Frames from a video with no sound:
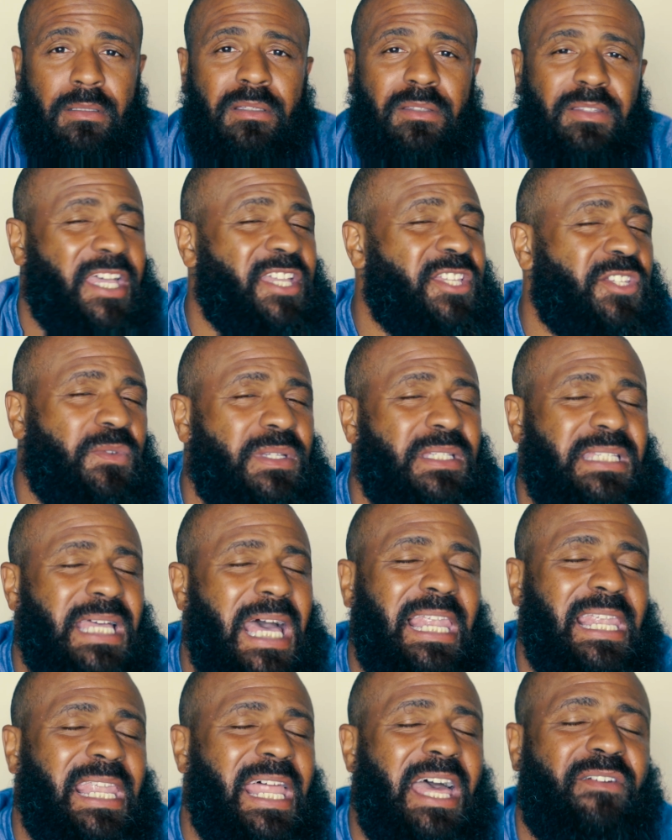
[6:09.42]
That's the reason
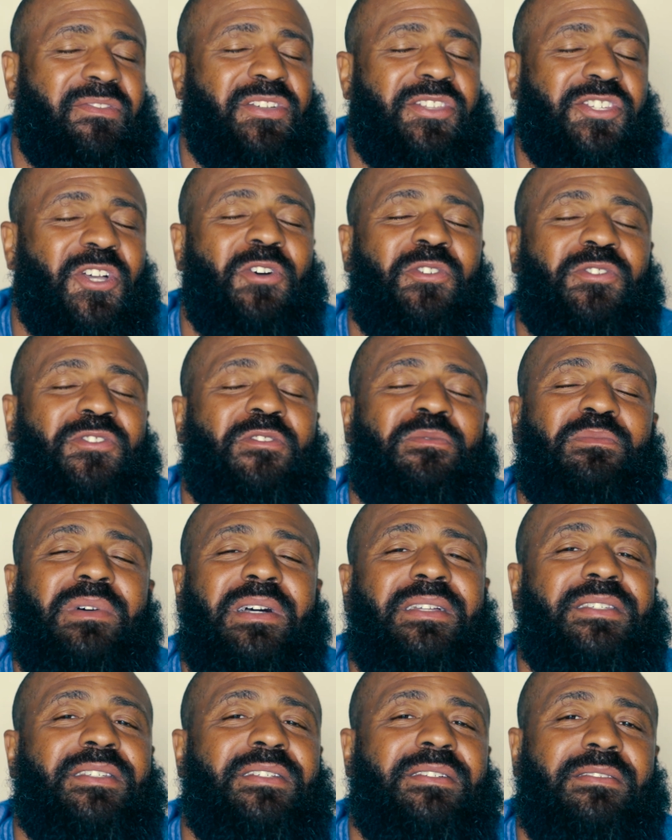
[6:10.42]
I laugh and joke so
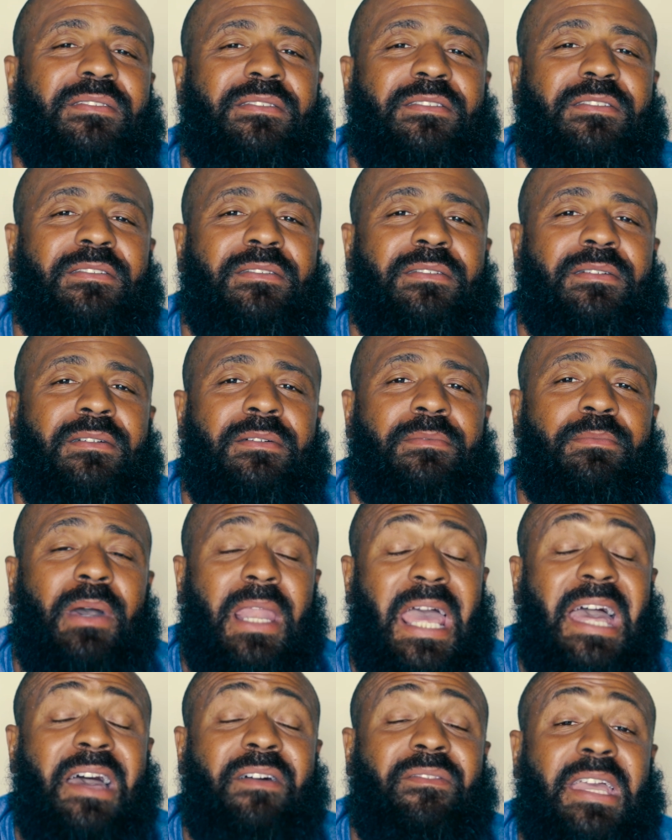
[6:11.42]
much. But
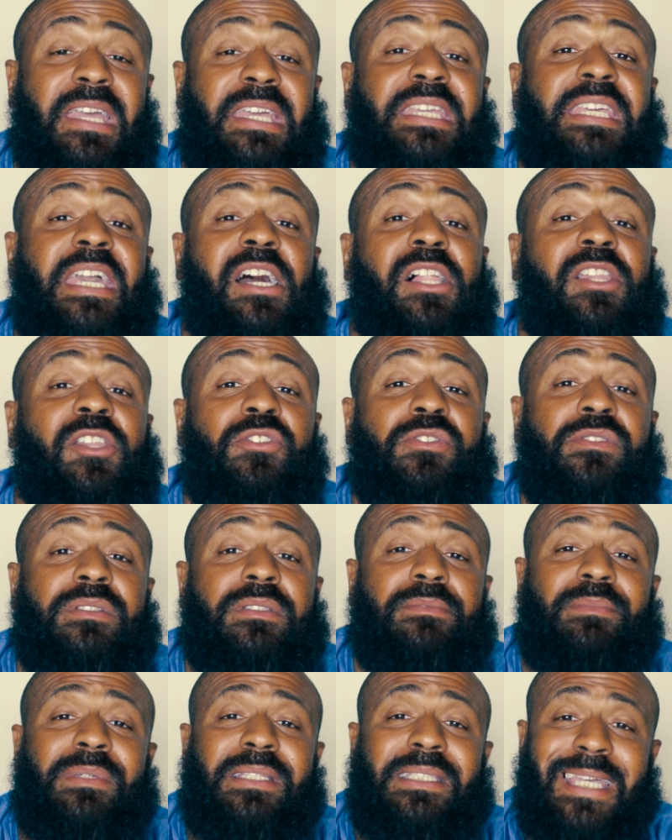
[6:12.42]
I have a killer's
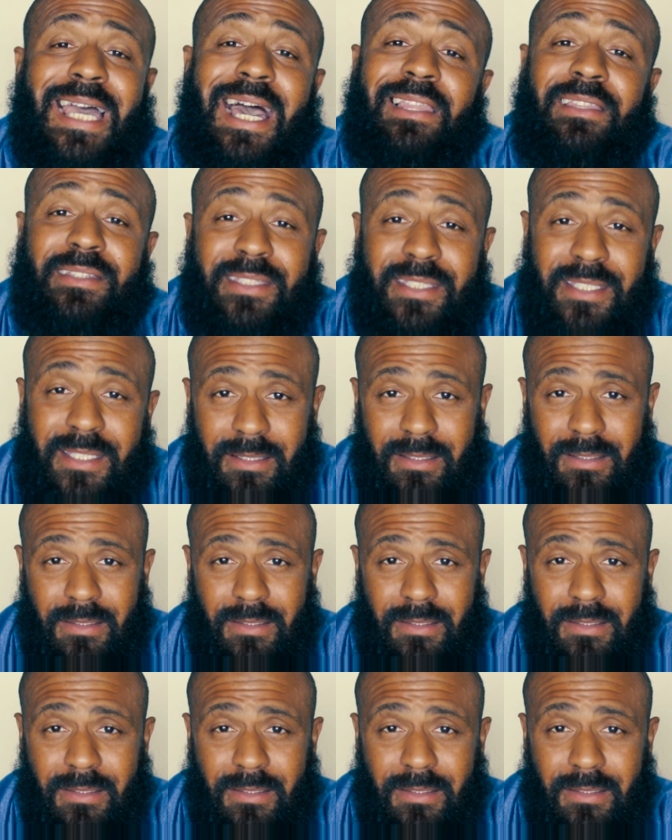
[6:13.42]
mentality.